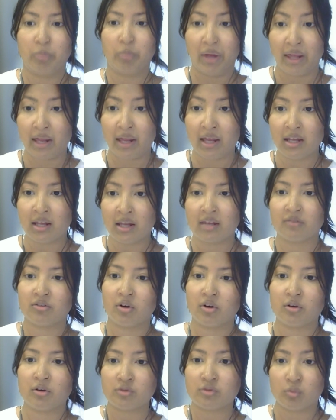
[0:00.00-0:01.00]
pain and to
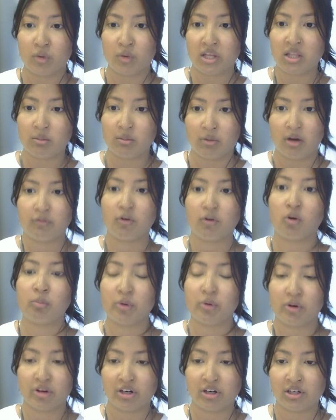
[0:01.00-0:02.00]
also wean them off
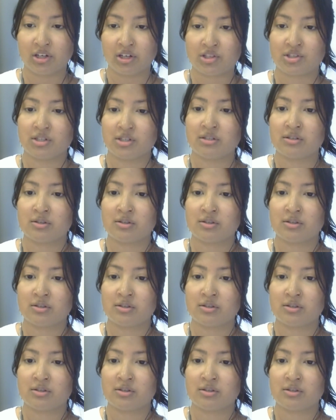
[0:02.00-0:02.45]
opioid addiction.